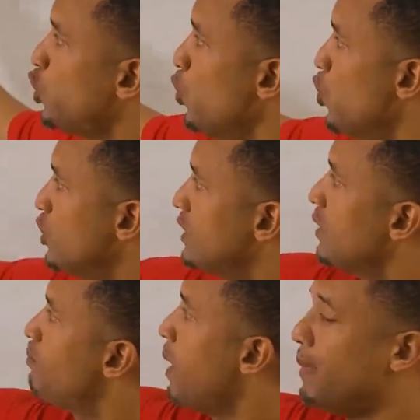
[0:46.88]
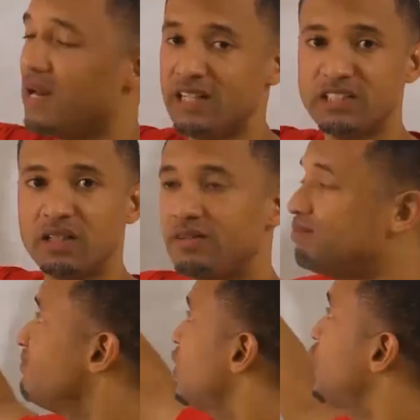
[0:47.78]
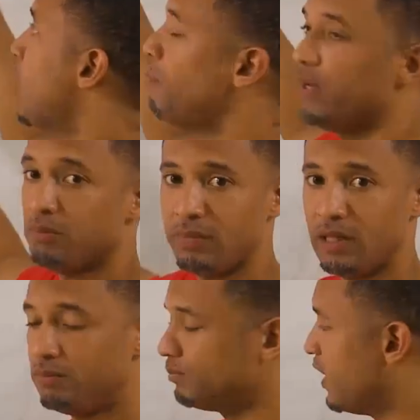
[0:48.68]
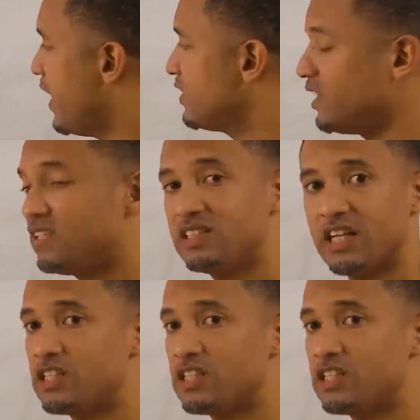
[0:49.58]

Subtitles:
shows Pamela's shopping bill. All right, so this is a